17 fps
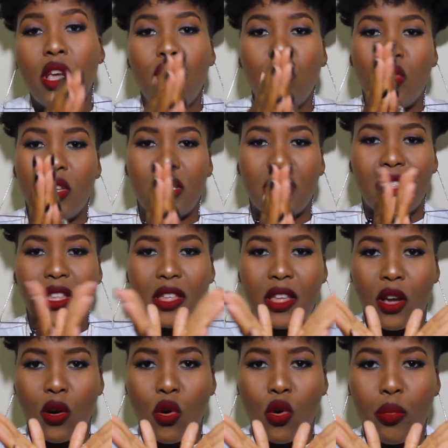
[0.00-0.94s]
So it's either
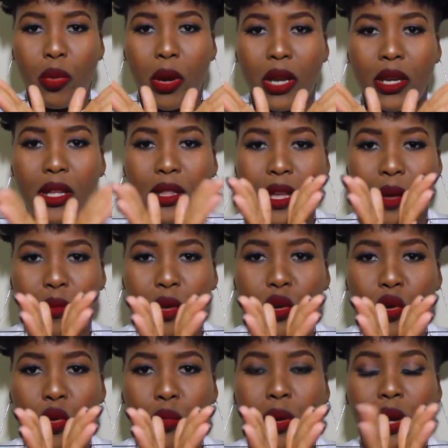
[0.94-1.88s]
they're open, they're
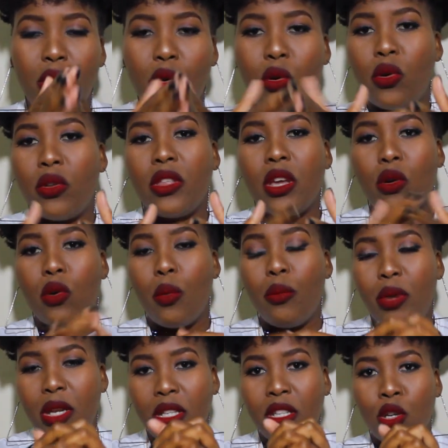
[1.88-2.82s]
mid-open, or they're
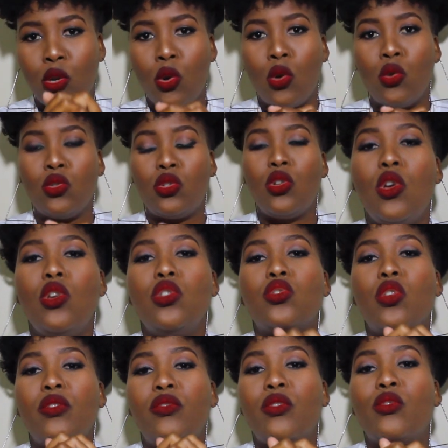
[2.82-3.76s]
completely closed.
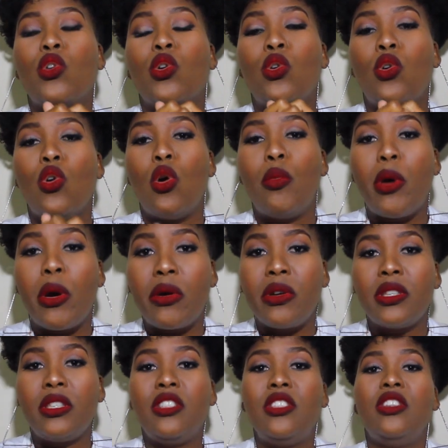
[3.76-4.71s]
So if you've got low
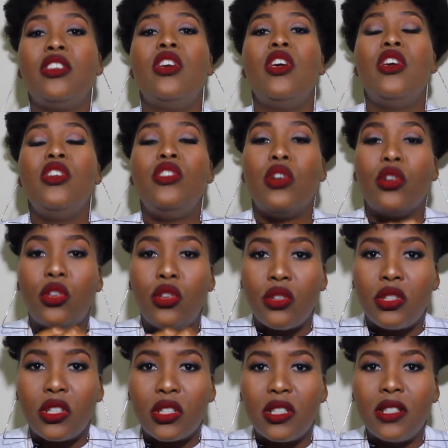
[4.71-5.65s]
porosity, your
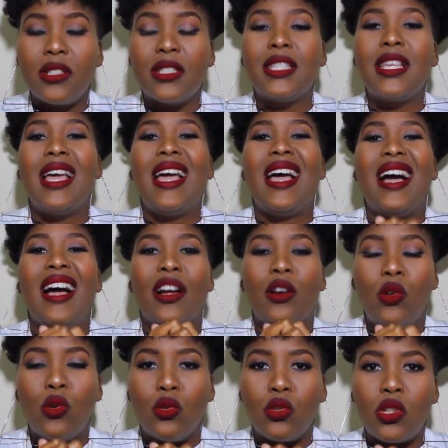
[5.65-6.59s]
cuticles are
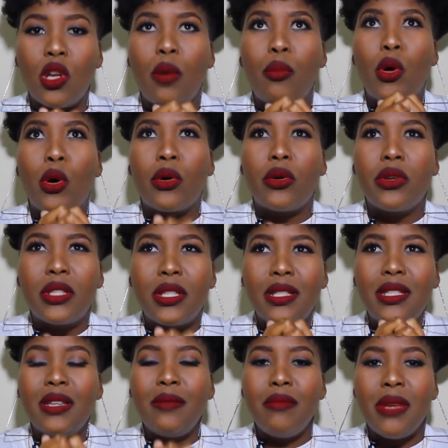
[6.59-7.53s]
closed.
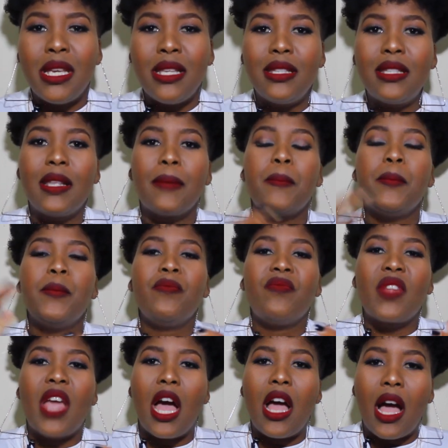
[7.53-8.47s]
Porosity means
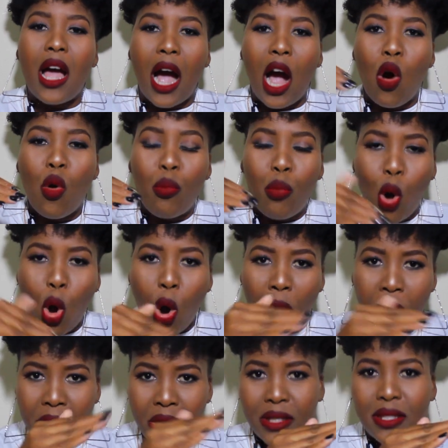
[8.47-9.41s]
how
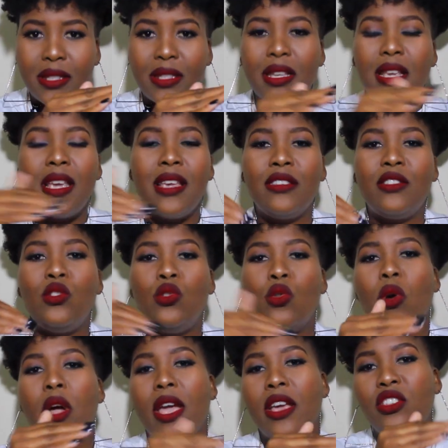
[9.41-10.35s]
porous is
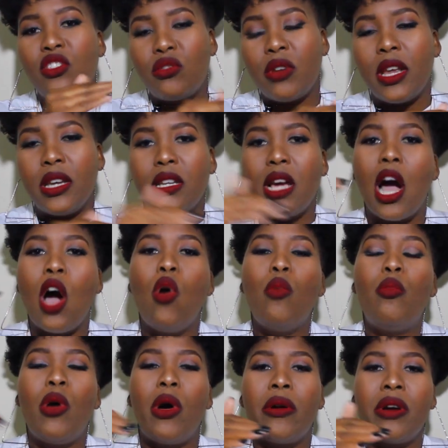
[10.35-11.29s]
your hair strand? How
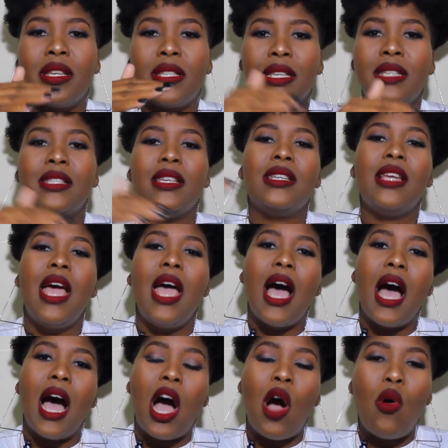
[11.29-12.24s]
porous is it?
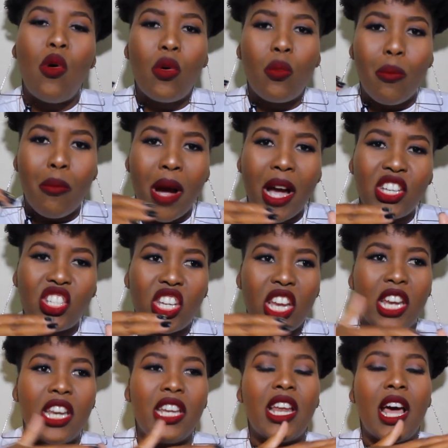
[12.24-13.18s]
How much
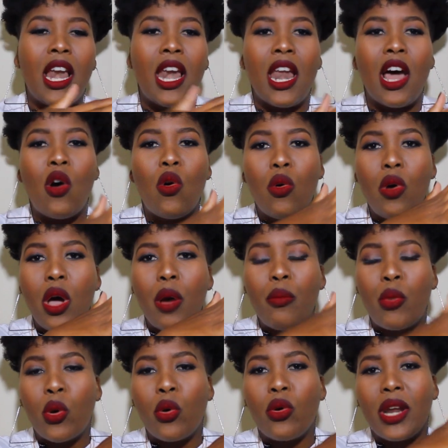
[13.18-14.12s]
can it allow
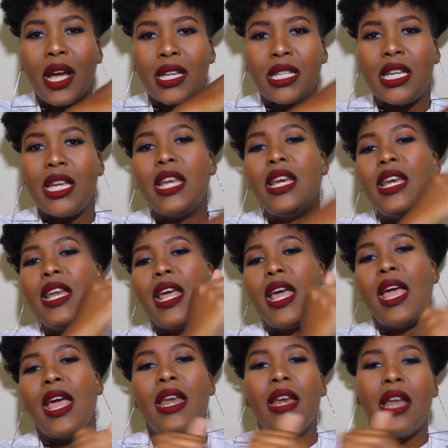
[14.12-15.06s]
product in
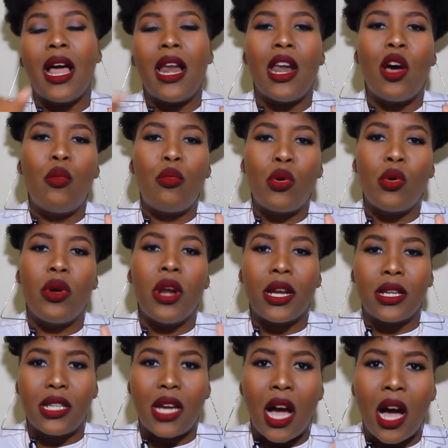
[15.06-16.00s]
and allow
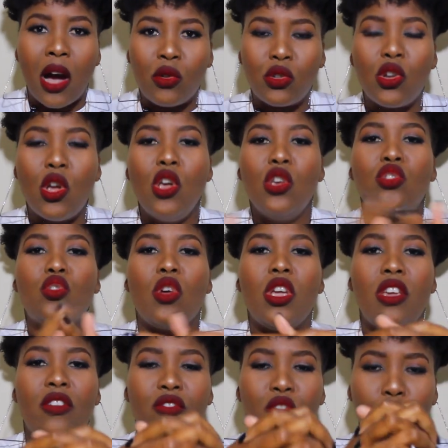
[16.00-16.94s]
product out? So
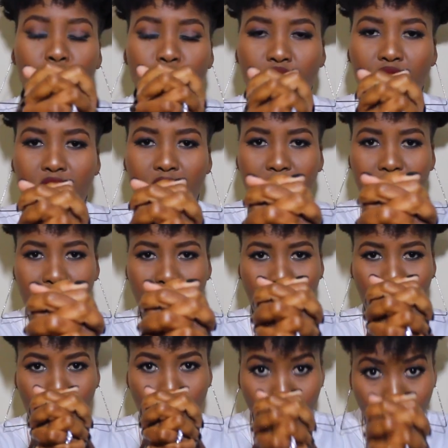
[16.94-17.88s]
if your cuticles
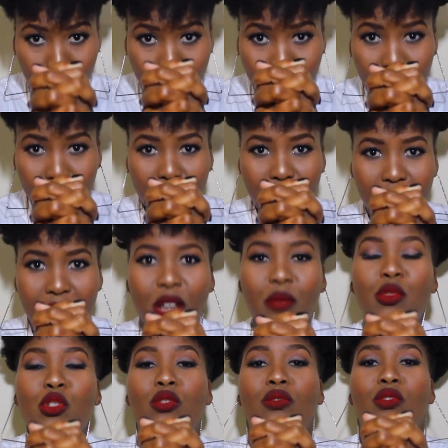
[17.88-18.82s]
are closed, that
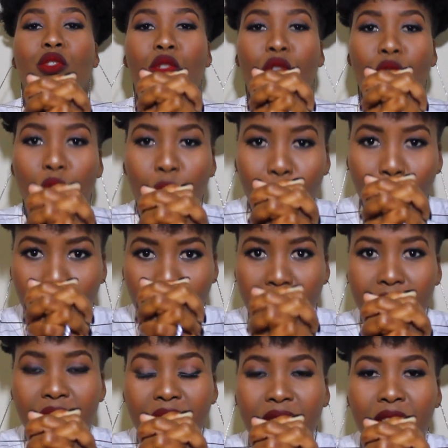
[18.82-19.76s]
means you've got low
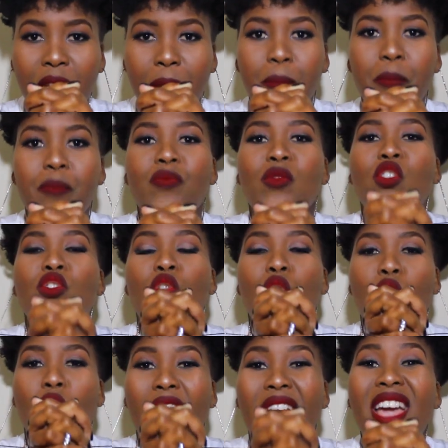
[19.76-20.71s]
porosity. So
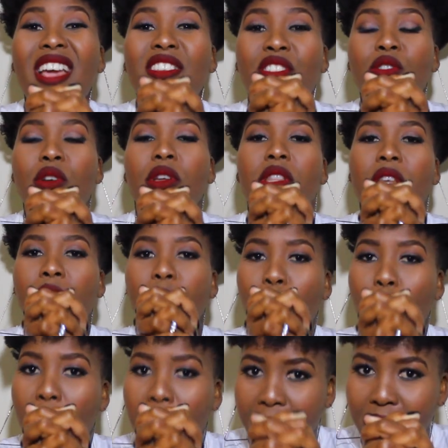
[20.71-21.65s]
your hair is not that
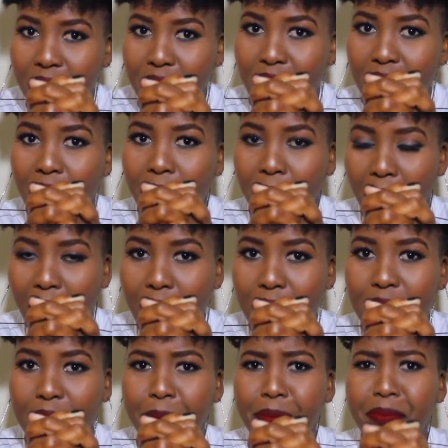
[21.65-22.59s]
porous, right?